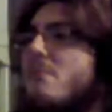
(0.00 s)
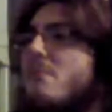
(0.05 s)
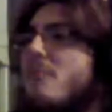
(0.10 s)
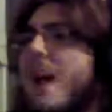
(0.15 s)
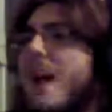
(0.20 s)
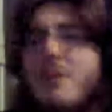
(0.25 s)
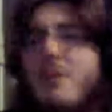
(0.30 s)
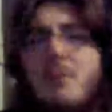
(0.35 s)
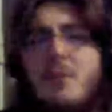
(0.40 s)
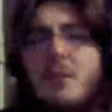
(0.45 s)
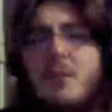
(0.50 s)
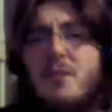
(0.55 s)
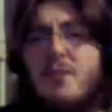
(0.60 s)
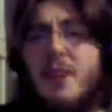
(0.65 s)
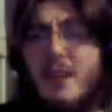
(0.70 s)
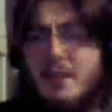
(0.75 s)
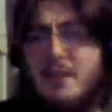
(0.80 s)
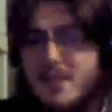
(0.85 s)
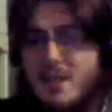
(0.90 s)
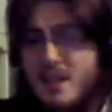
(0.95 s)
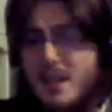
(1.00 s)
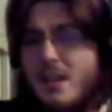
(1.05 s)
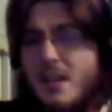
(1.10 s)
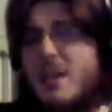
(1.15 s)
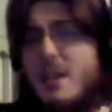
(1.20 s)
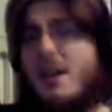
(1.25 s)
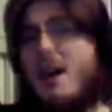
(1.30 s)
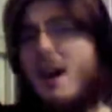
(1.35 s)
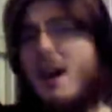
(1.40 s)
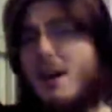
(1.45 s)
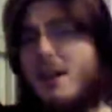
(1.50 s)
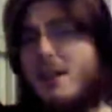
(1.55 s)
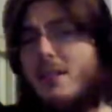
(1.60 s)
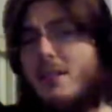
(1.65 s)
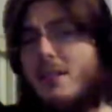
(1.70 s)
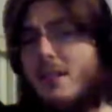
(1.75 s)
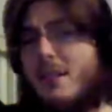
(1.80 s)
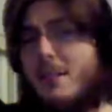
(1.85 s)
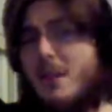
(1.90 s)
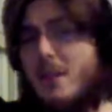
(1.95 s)
Harry Potter fans,
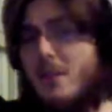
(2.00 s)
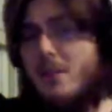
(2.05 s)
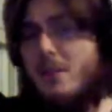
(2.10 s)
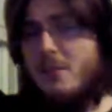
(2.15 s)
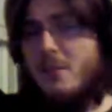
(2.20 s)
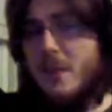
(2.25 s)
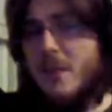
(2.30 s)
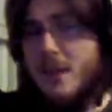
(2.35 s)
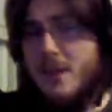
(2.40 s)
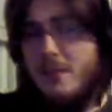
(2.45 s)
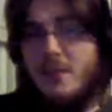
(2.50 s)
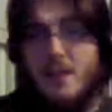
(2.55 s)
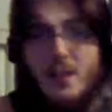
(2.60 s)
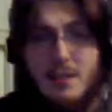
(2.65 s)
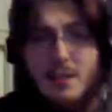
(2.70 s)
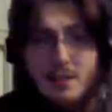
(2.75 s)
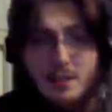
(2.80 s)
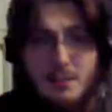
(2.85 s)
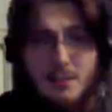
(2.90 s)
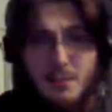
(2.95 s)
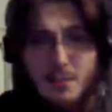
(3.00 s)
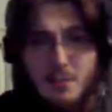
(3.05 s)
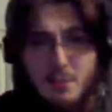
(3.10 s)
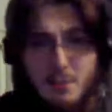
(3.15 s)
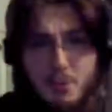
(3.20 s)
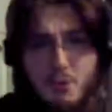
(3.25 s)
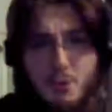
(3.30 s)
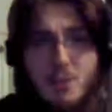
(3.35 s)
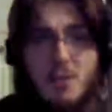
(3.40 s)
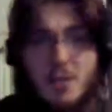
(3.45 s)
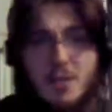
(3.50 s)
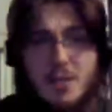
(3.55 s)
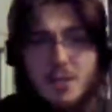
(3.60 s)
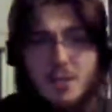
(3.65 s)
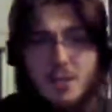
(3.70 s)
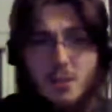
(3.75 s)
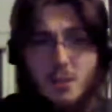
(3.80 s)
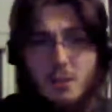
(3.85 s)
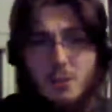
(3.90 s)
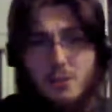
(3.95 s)
let me know. Is it
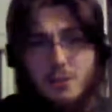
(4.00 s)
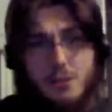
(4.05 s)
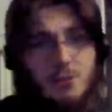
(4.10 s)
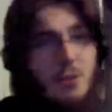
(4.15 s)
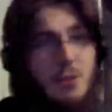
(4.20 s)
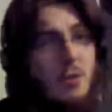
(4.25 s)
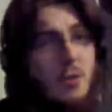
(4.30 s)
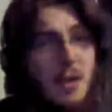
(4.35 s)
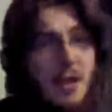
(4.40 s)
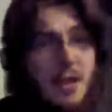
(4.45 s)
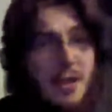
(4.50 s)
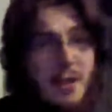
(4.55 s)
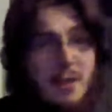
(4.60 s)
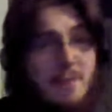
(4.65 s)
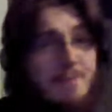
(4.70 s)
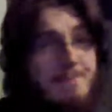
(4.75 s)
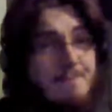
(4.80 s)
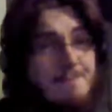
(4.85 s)
Patronuses or Patroni?